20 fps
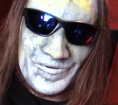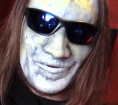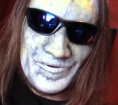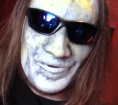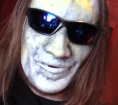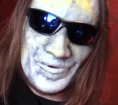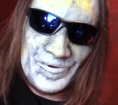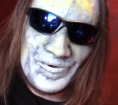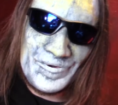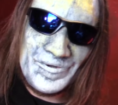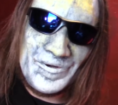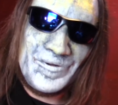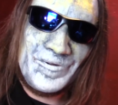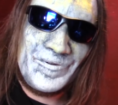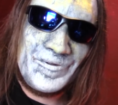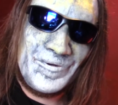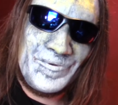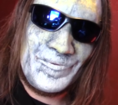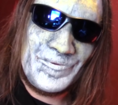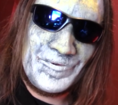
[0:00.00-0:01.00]
to create
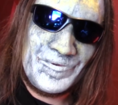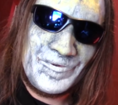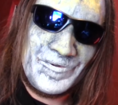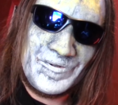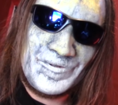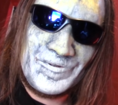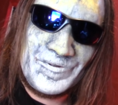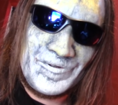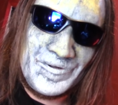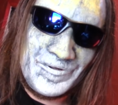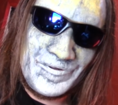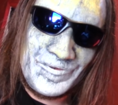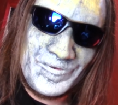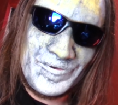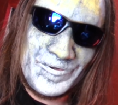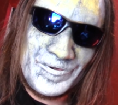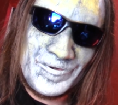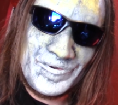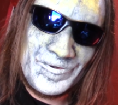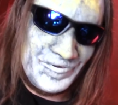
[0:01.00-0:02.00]
something
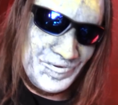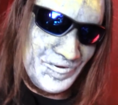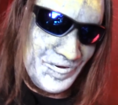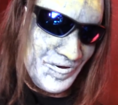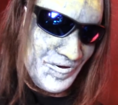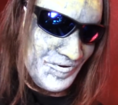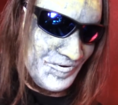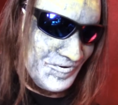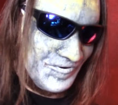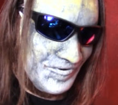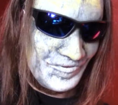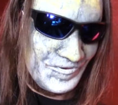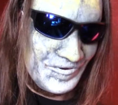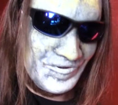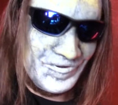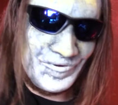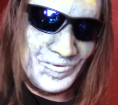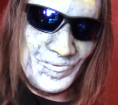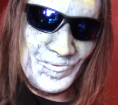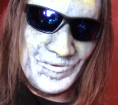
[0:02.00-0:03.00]
successful that
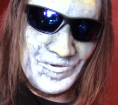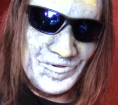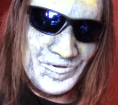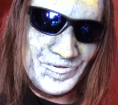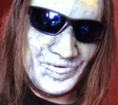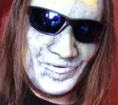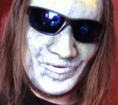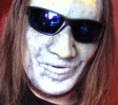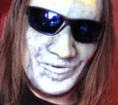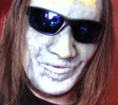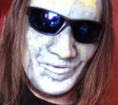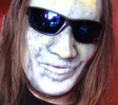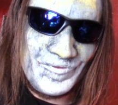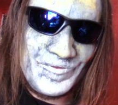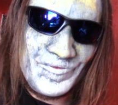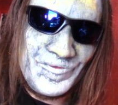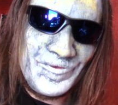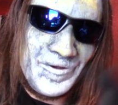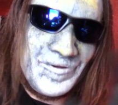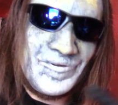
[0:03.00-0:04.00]
is me just
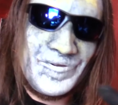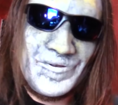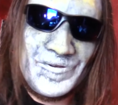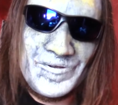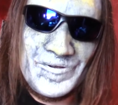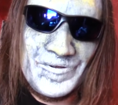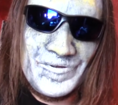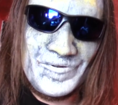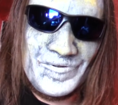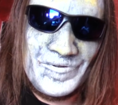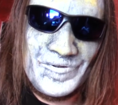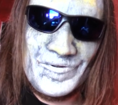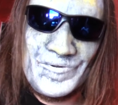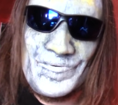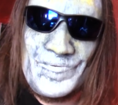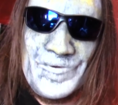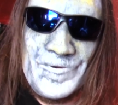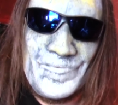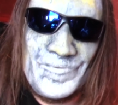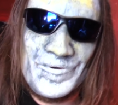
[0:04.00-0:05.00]
faking it to the
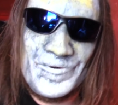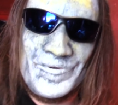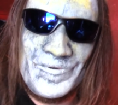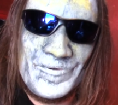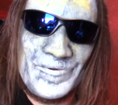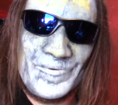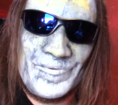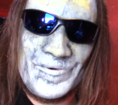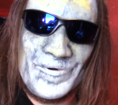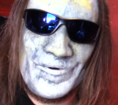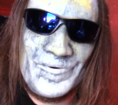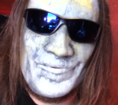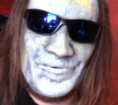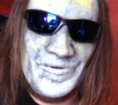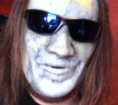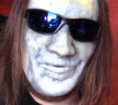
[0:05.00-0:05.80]
people who support me.